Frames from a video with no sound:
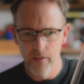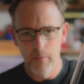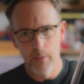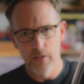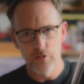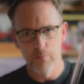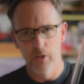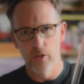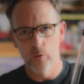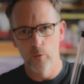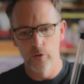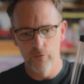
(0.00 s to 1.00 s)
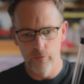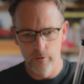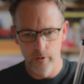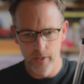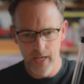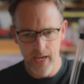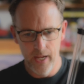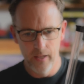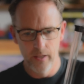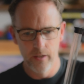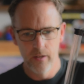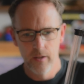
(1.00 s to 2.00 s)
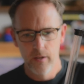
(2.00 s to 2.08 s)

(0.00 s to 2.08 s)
They make smaller ones for a gallon,